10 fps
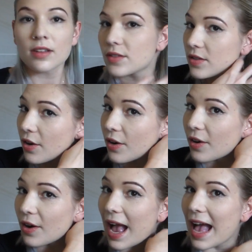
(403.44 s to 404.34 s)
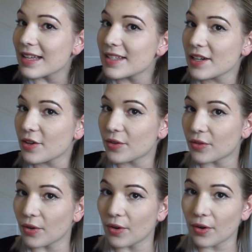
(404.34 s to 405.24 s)
So as I go
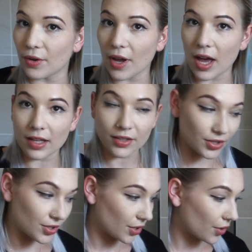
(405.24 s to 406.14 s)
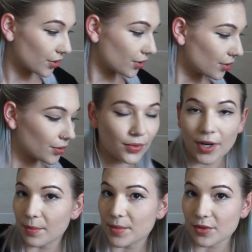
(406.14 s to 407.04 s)
through, I'll show you what
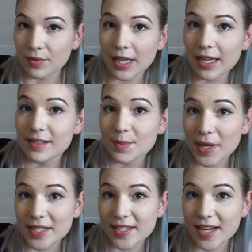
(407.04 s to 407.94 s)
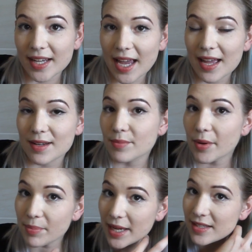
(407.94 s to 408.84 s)
I'm doing as best I can.
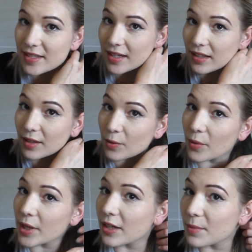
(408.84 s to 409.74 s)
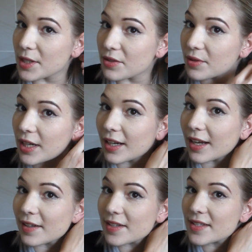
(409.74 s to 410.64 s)
But basically what we're going to be doing
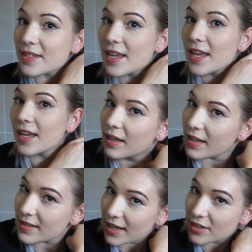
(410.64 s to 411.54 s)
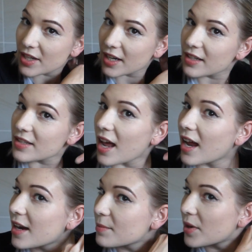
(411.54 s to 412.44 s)
is a section at a
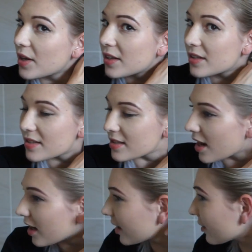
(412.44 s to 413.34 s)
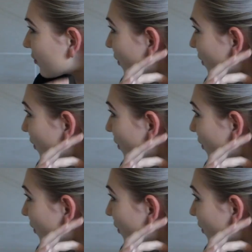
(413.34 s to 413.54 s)
time, starting